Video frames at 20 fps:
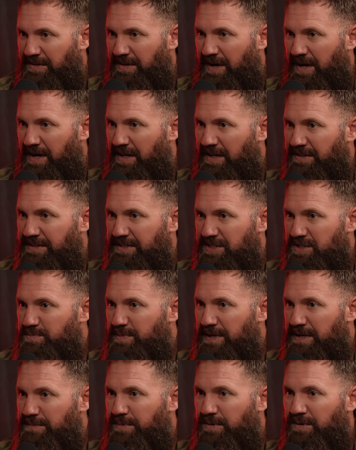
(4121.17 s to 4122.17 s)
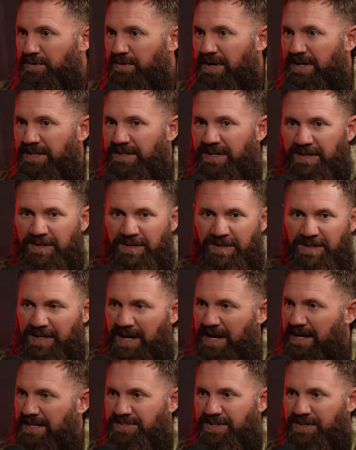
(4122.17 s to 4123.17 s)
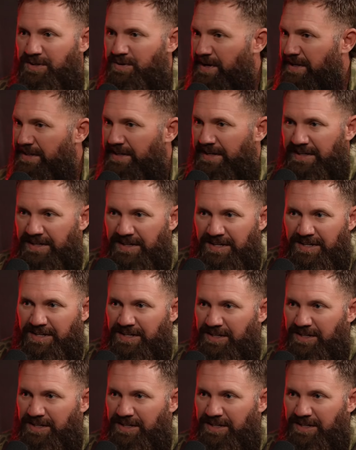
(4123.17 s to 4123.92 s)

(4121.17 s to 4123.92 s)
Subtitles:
all these people, right, like guys that go on, like